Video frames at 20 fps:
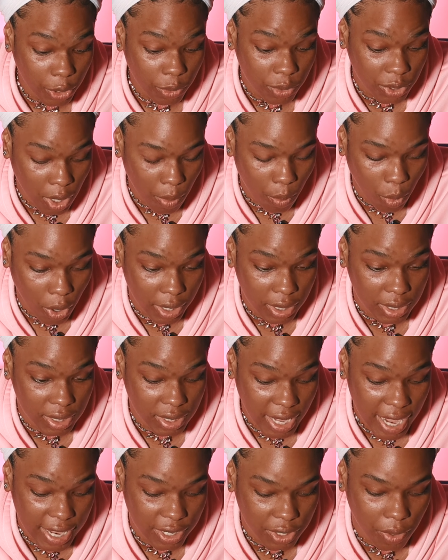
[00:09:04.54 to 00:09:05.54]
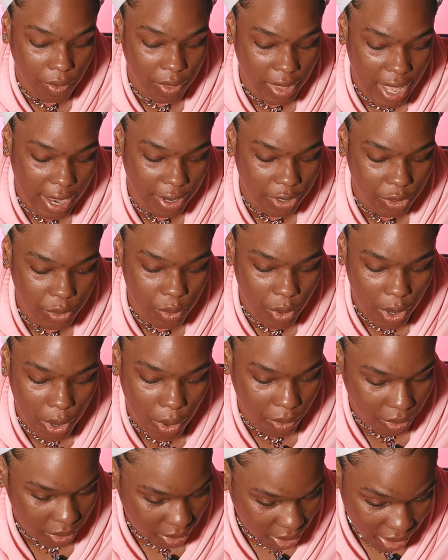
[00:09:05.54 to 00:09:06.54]
you somewhere to stay so that you
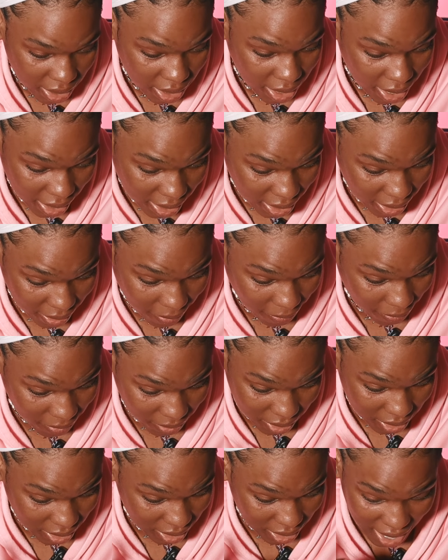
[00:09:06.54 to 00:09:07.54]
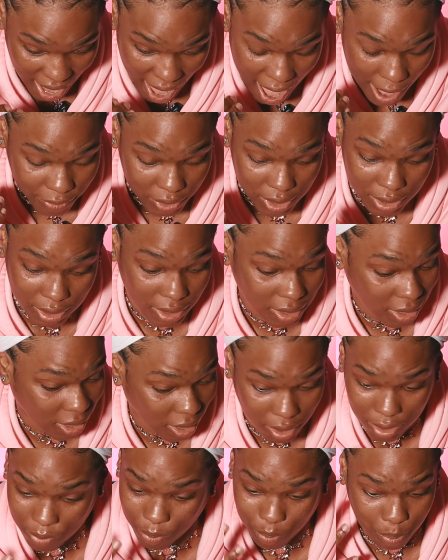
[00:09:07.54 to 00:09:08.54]
don't have to
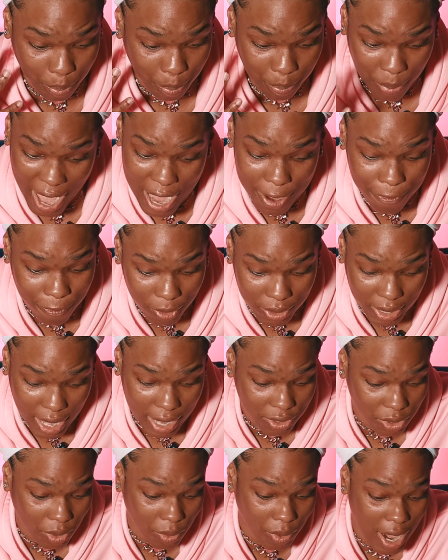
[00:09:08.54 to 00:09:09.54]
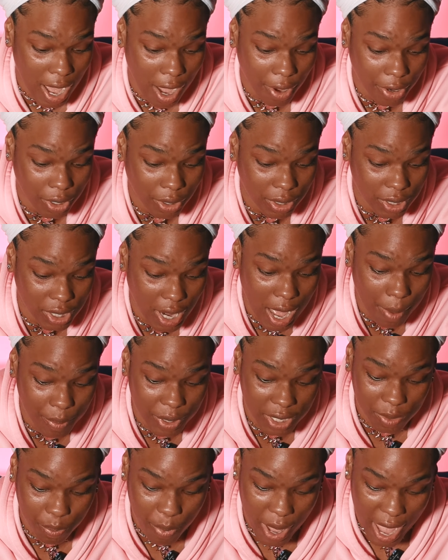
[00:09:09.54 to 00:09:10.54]
pay for that. So now your job
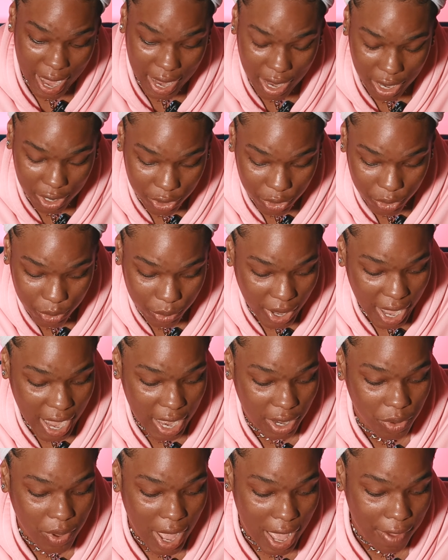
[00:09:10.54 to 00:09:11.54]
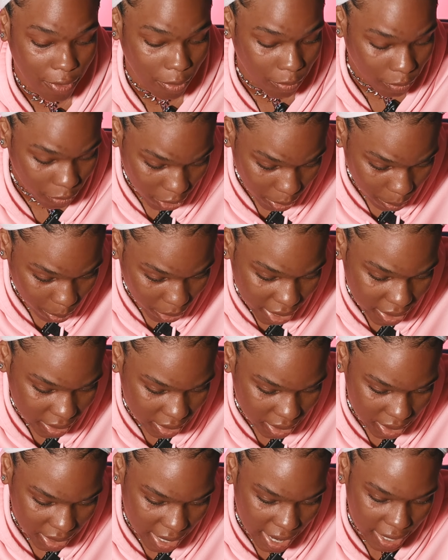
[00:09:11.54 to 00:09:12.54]
is paying you and you have a free place
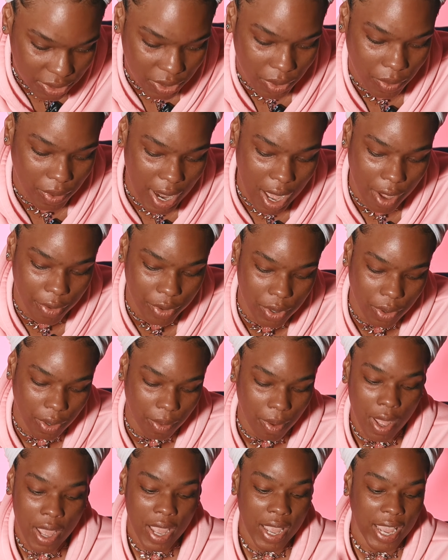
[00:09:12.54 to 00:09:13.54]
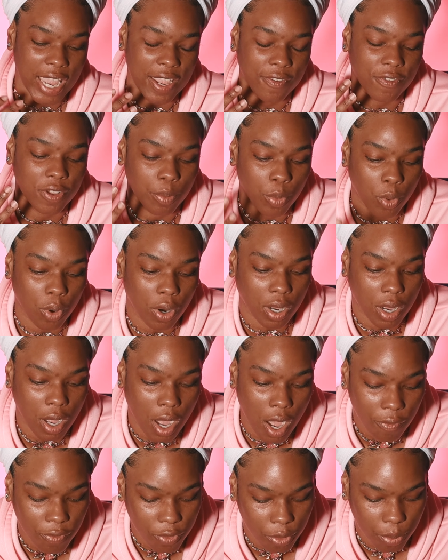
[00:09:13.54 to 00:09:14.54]
to stay. So now you're even more
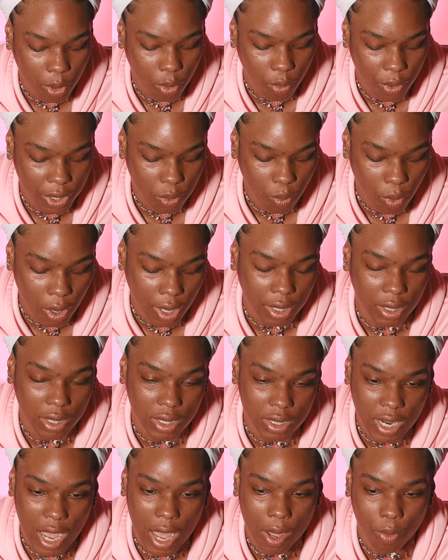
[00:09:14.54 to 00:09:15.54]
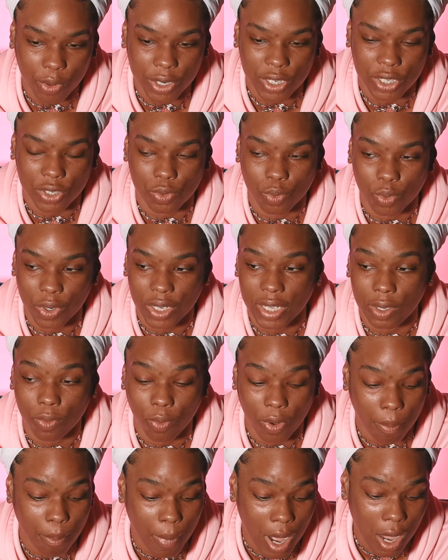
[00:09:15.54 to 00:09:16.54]
comfortable with working a job, which is really
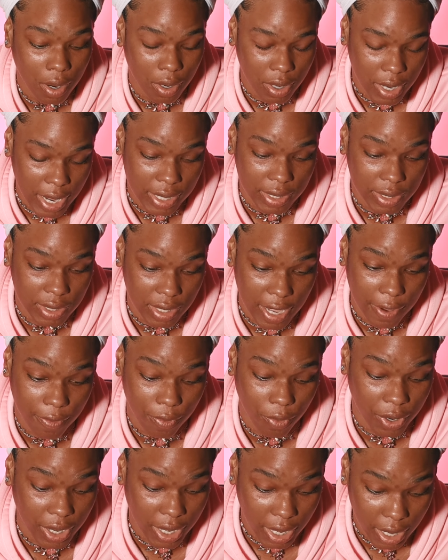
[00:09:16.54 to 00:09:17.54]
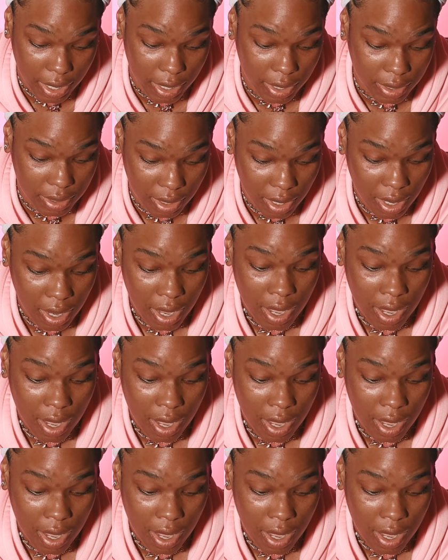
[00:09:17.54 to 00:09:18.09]
what modern day slavery is.